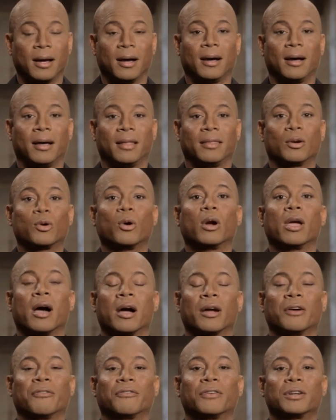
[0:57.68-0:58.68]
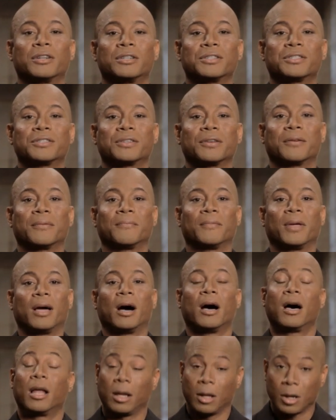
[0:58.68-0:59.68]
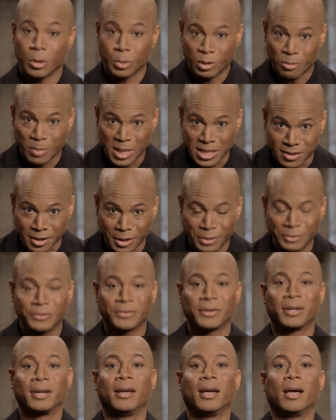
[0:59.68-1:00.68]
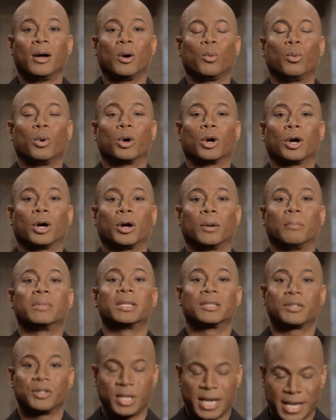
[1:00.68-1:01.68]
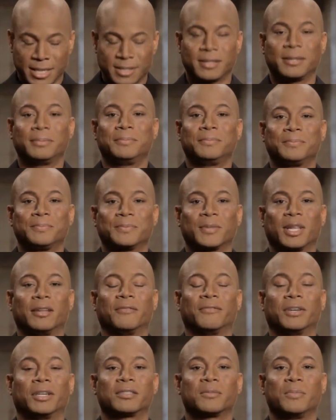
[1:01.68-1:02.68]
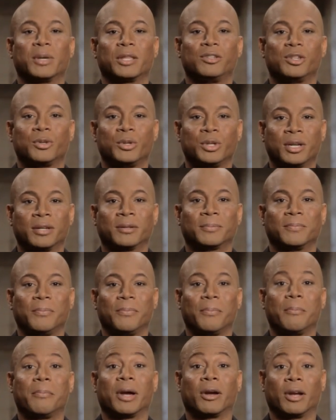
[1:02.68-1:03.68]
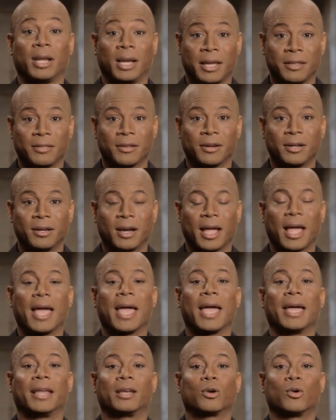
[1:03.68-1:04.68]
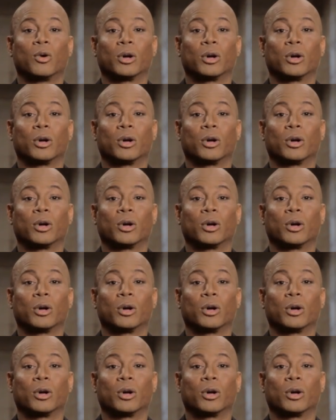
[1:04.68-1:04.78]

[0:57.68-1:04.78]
uh, the choreographers, along with myself, were Mr. Jackson, Lavelle Smith Jr., Barry Lather, and